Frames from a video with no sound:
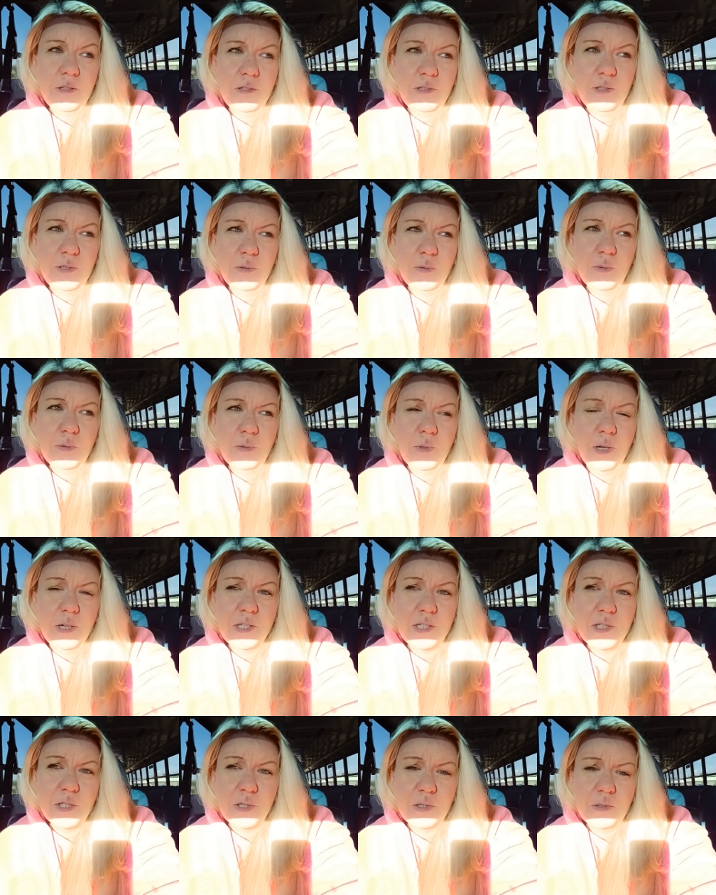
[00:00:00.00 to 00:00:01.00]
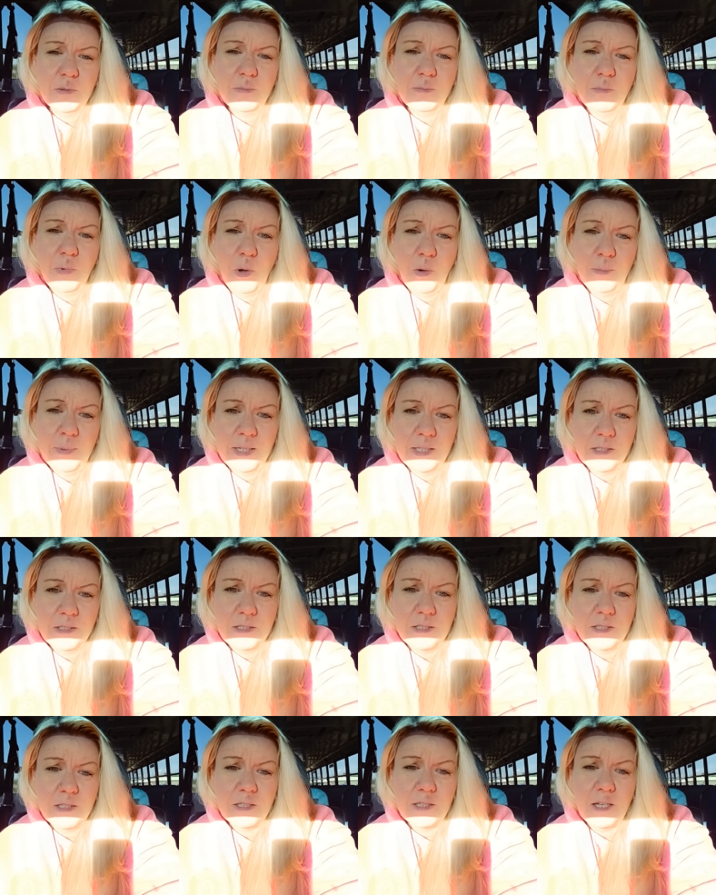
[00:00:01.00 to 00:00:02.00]
to a certain
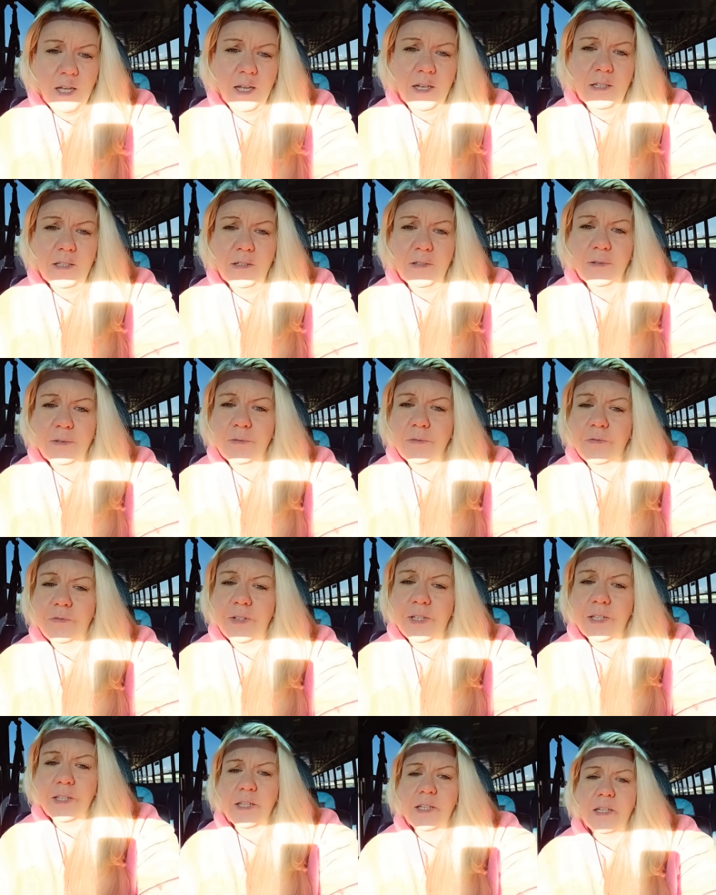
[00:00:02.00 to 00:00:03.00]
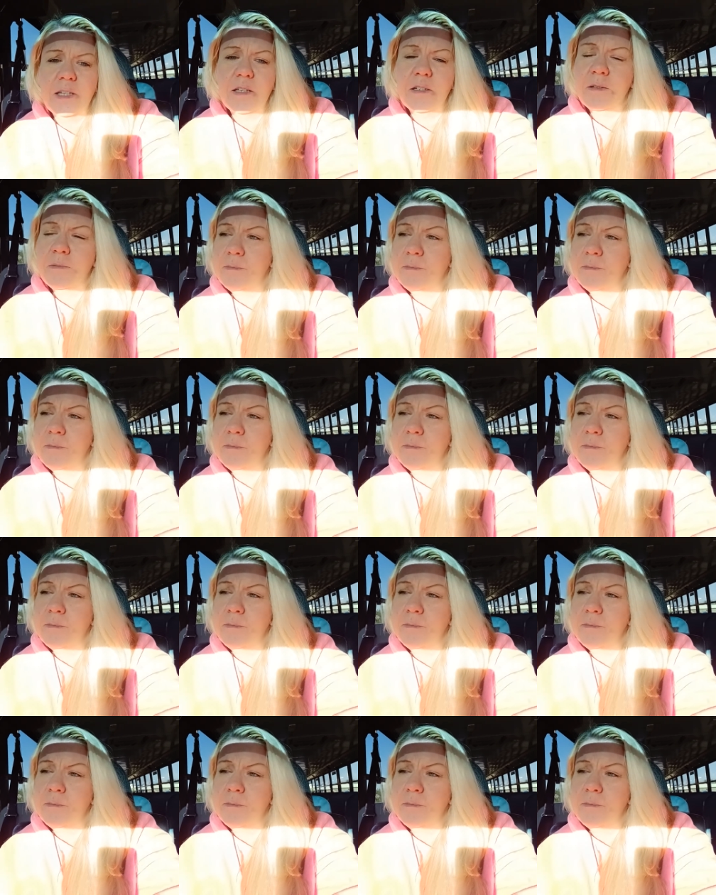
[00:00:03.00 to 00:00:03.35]
moment kind of feeling.